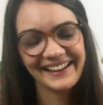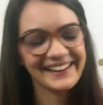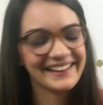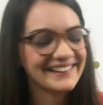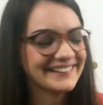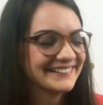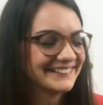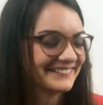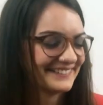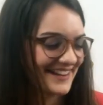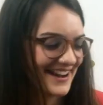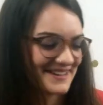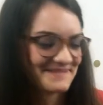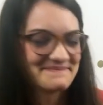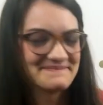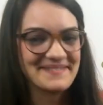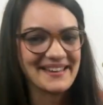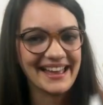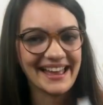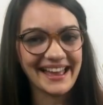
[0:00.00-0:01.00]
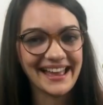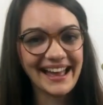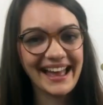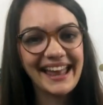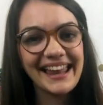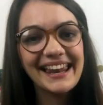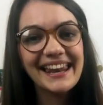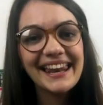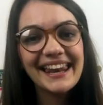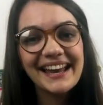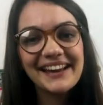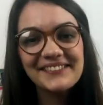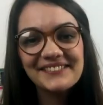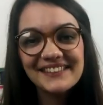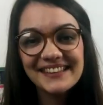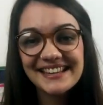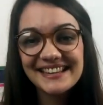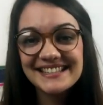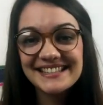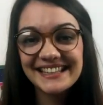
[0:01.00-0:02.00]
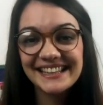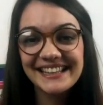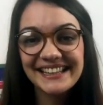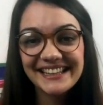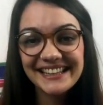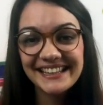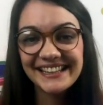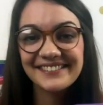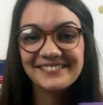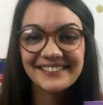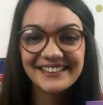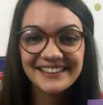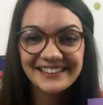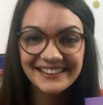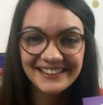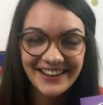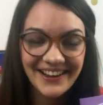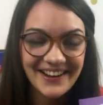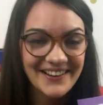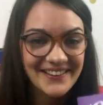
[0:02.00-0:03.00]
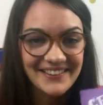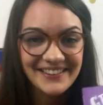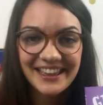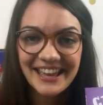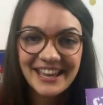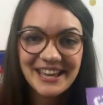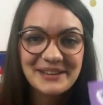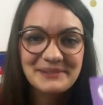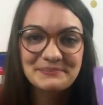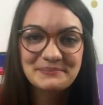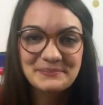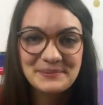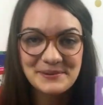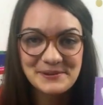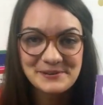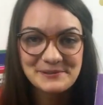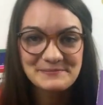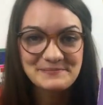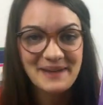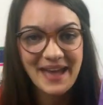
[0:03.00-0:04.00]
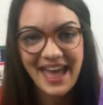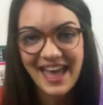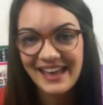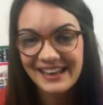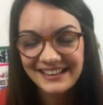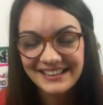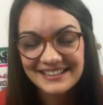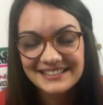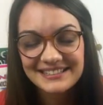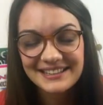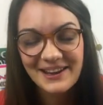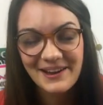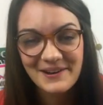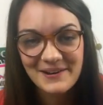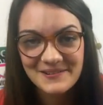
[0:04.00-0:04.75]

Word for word: Oh, Grandpa, I love that he didn't even know that he bought back his